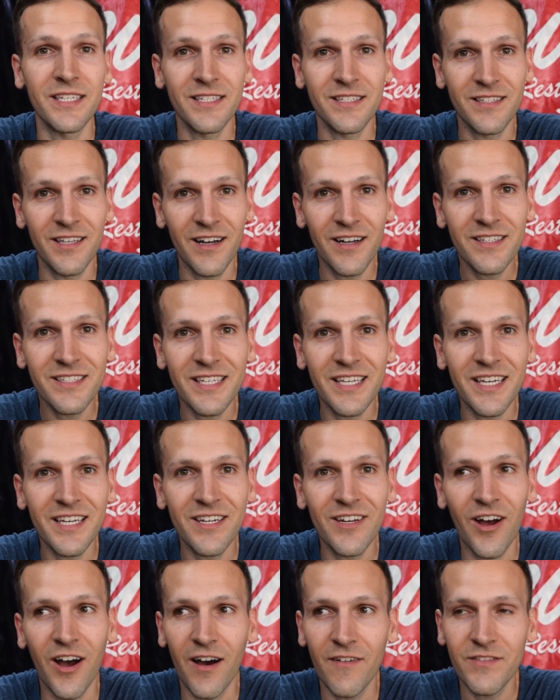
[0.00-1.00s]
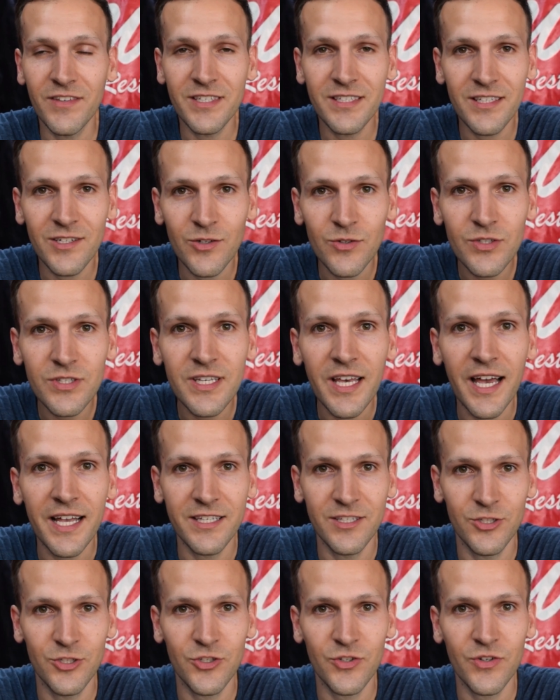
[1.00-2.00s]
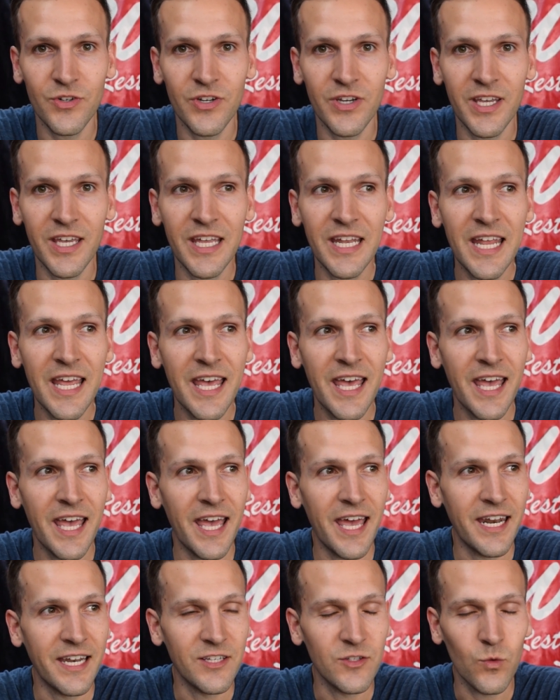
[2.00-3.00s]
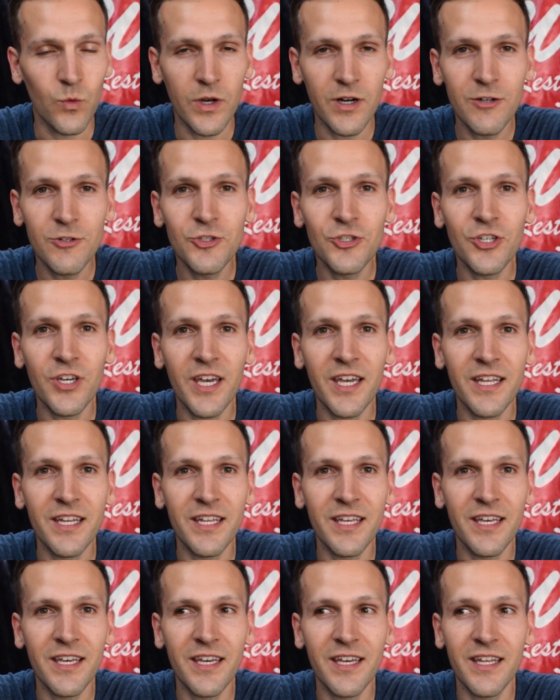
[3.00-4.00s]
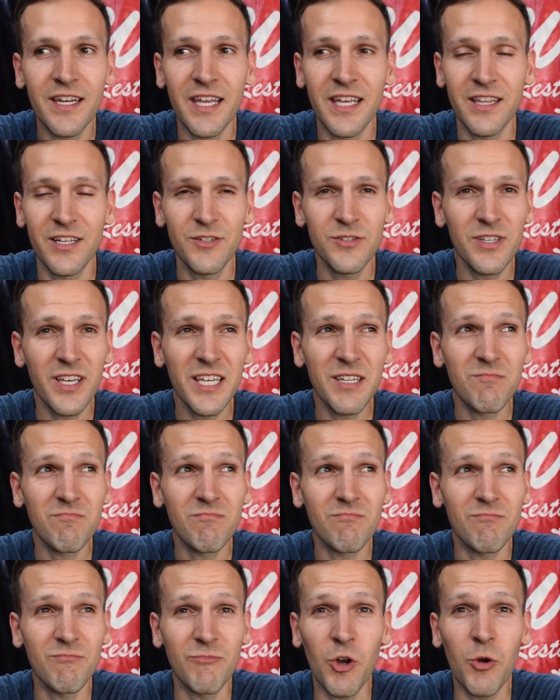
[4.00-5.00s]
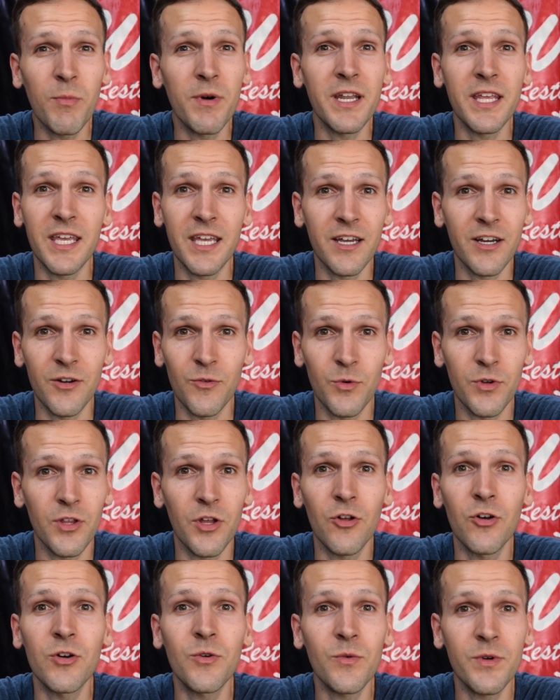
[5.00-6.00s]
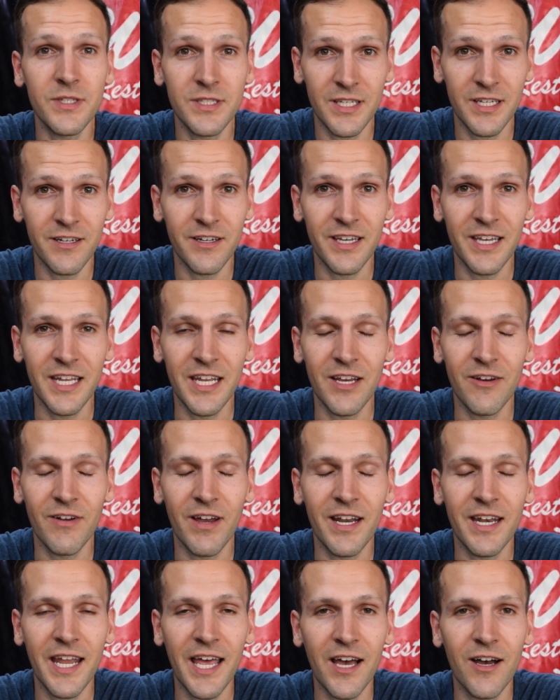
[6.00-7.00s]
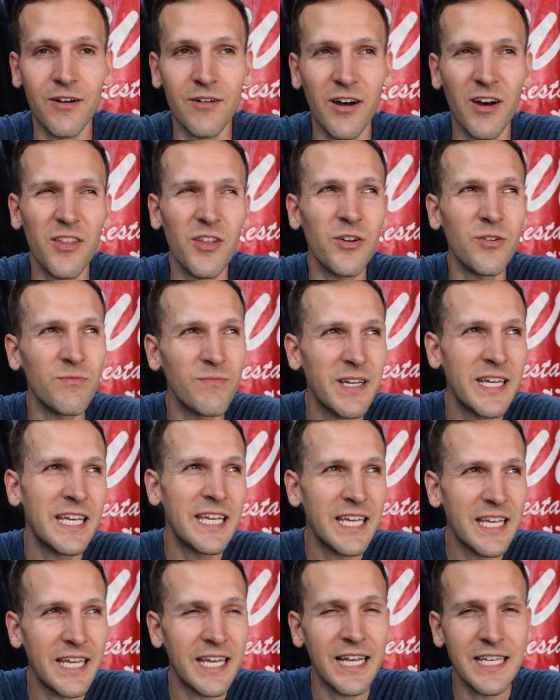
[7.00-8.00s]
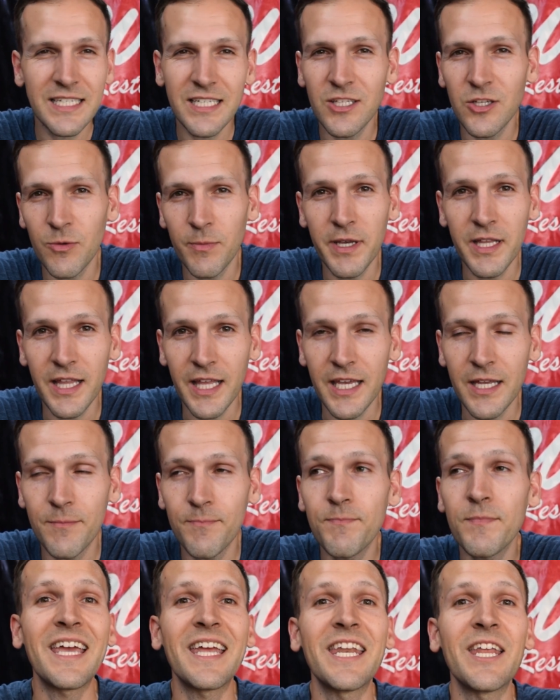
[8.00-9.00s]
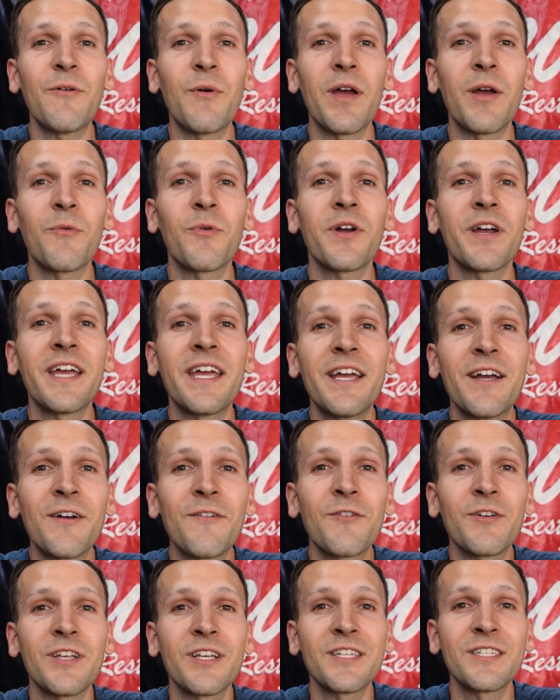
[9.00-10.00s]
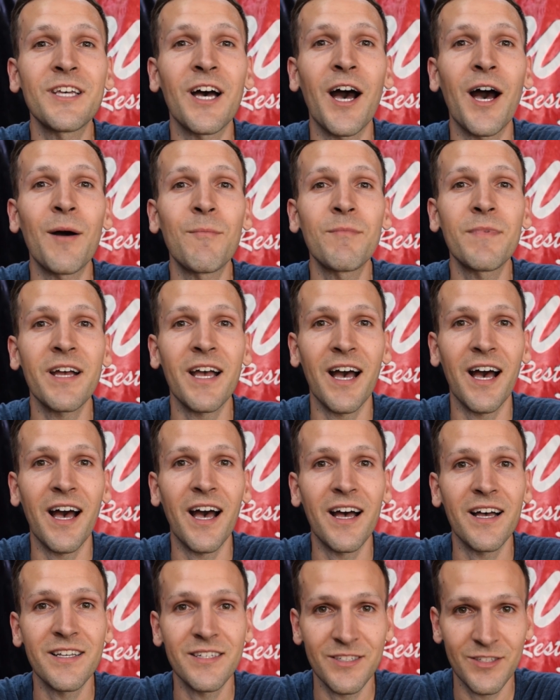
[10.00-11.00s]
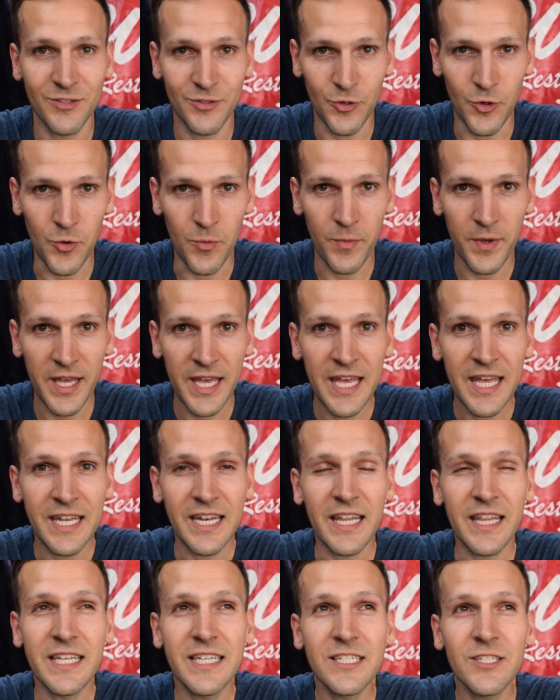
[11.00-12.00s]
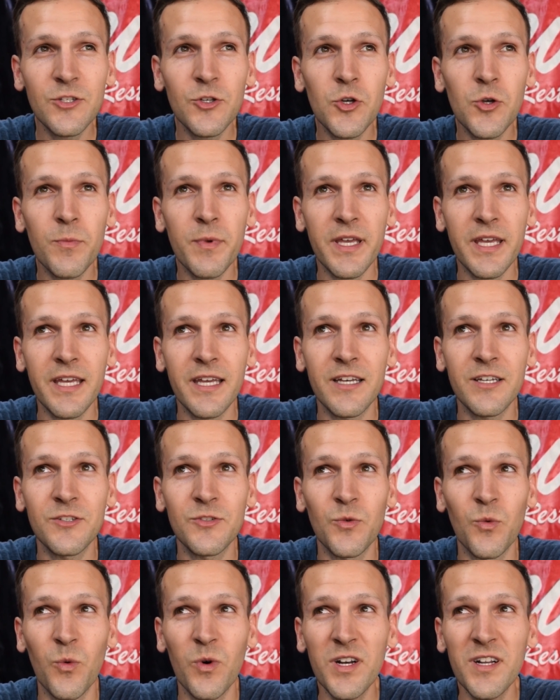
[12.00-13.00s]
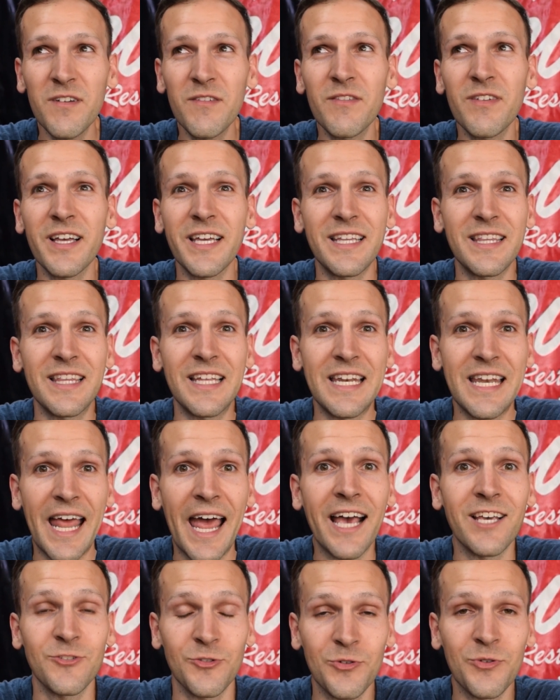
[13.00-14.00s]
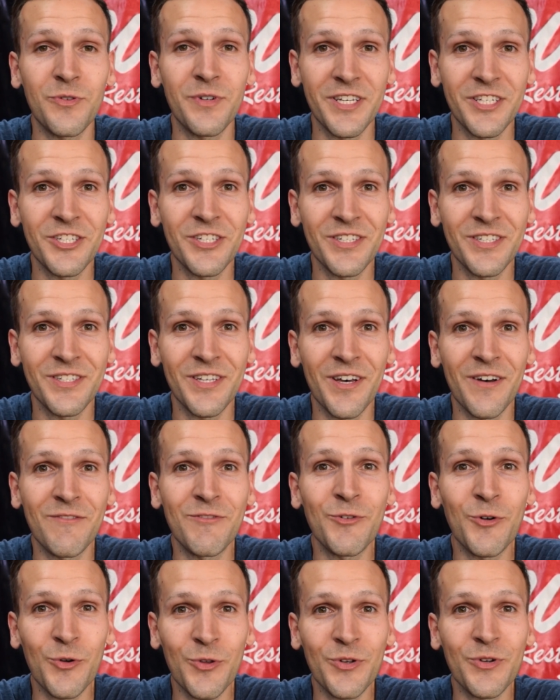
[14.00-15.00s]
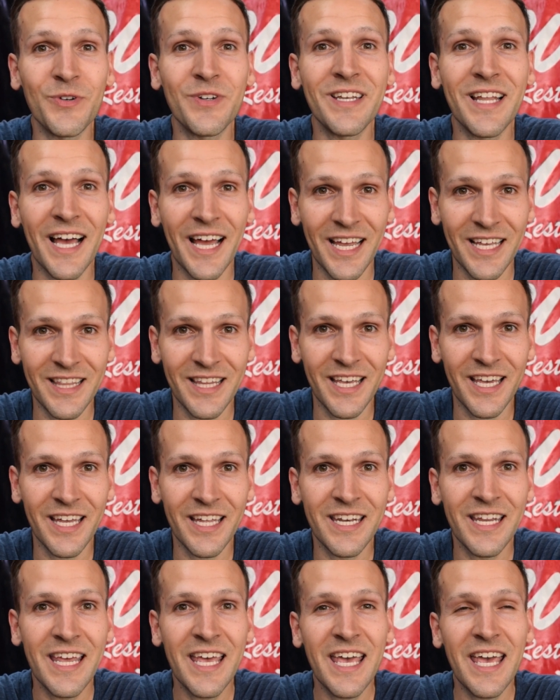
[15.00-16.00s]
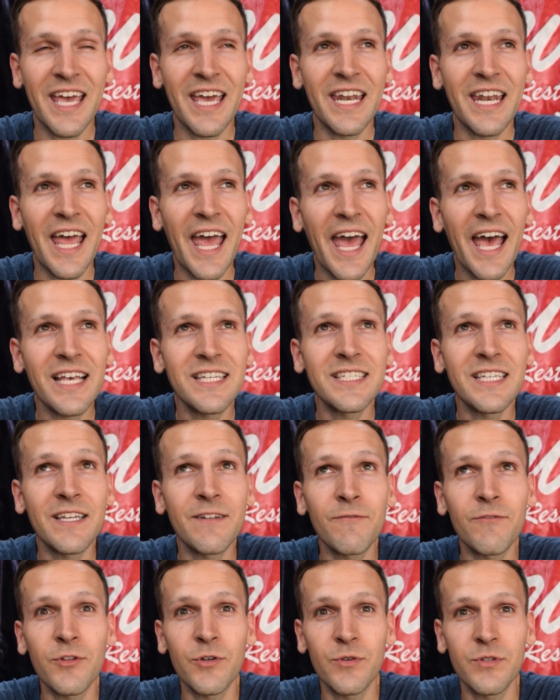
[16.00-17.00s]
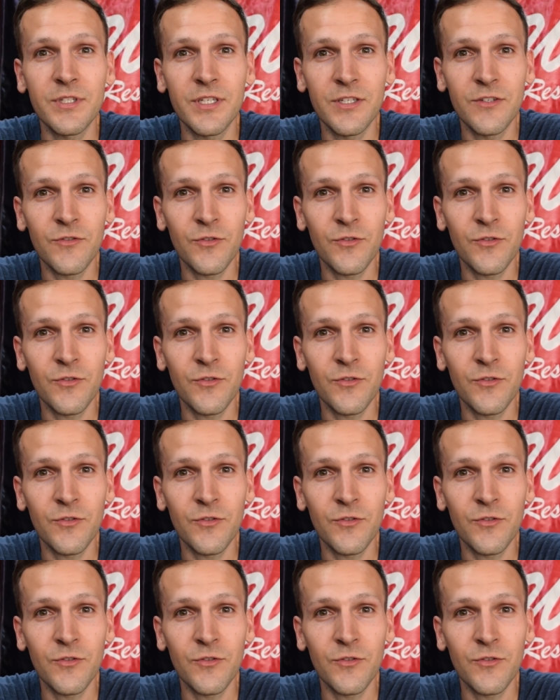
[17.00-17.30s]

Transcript: It's tucked in off this little side street, and it's well shaded, and there's like nobody here. We're the only ones here eating right now, although it's a little bit late. Anyway, we're here for the Tom Kha soup. Now this soup is one of like the national dishes of northern Thailand, and it has influences